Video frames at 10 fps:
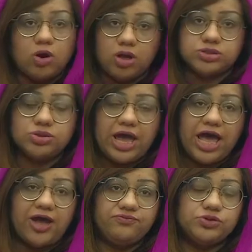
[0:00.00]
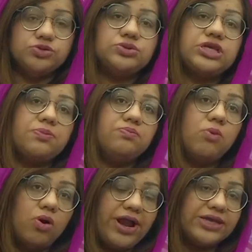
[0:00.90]
also have to do some
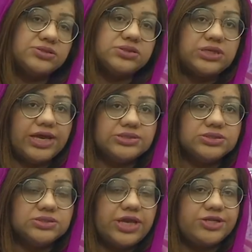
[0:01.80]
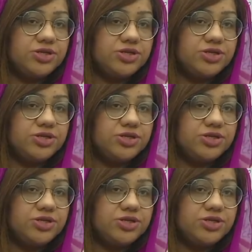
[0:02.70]
more exercises at